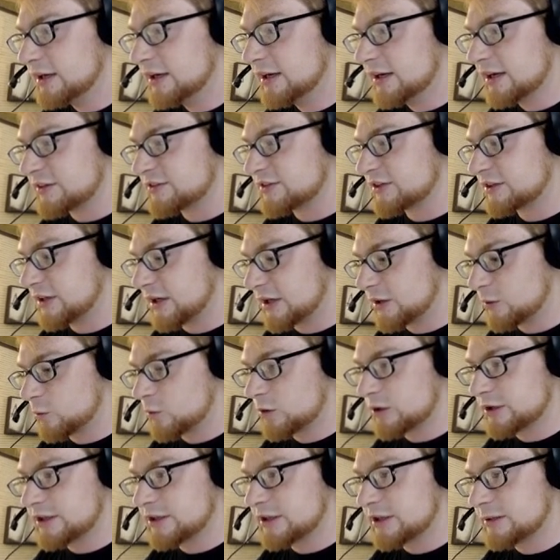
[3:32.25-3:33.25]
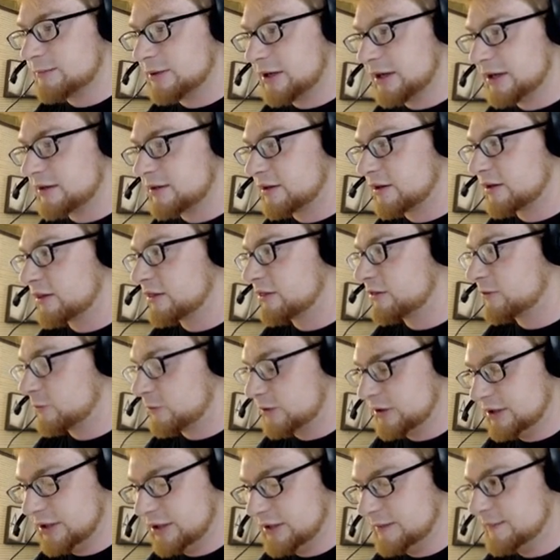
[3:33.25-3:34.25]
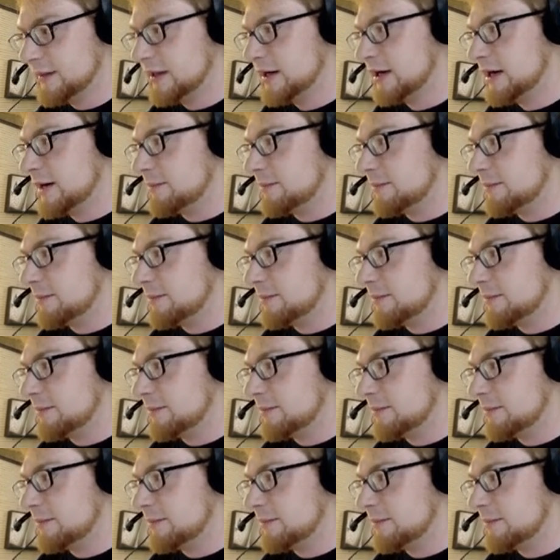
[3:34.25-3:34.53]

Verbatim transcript: because I got it working in Python 3,